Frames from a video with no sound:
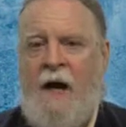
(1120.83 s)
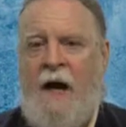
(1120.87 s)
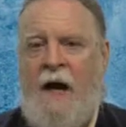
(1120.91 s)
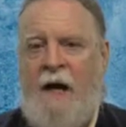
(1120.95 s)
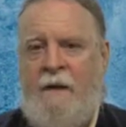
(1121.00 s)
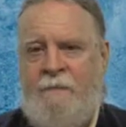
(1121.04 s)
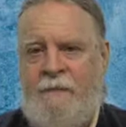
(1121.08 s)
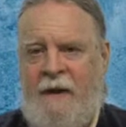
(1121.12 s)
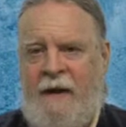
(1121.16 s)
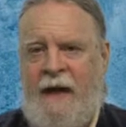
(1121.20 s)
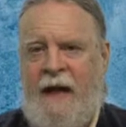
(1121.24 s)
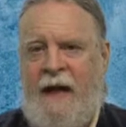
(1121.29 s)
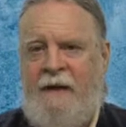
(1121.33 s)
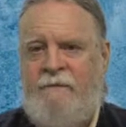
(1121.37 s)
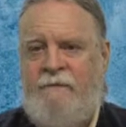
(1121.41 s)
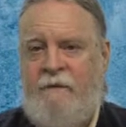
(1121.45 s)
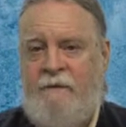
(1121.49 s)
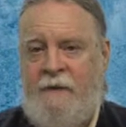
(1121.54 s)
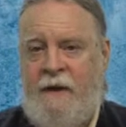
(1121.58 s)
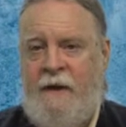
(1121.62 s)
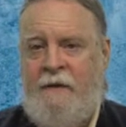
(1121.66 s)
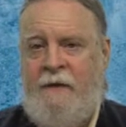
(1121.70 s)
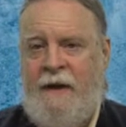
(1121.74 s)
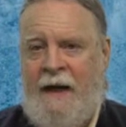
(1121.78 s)
on behalf
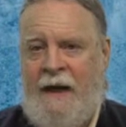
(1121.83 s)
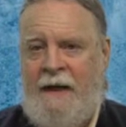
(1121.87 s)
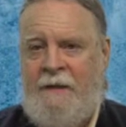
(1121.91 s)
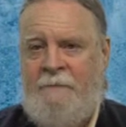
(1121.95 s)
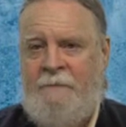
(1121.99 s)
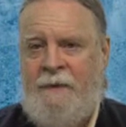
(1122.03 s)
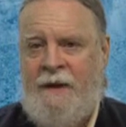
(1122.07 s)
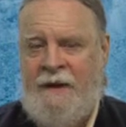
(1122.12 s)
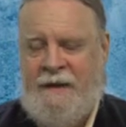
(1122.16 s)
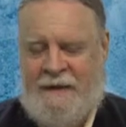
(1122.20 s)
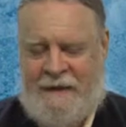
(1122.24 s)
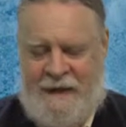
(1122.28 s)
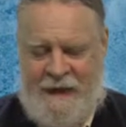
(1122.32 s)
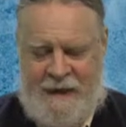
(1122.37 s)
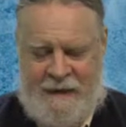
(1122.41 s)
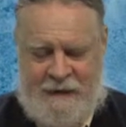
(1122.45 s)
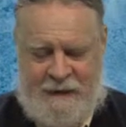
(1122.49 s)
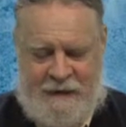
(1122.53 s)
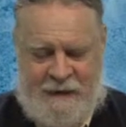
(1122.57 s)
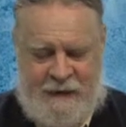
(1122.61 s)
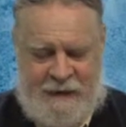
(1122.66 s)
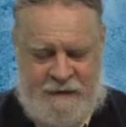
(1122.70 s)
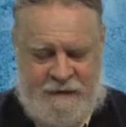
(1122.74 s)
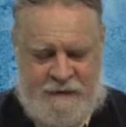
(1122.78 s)
of their handpicked
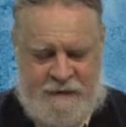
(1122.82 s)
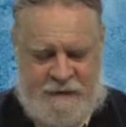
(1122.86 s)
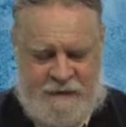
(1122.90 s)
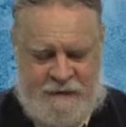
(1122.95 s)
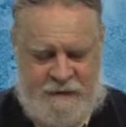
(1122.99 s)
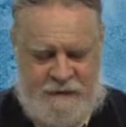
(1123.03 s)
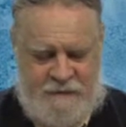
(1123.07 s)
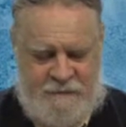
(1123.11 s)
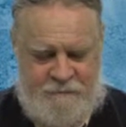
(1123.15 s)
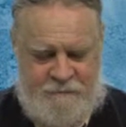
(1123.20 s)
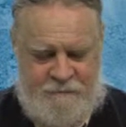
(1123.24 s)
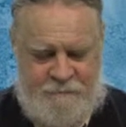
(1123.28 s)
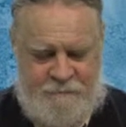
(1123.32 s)
candidates.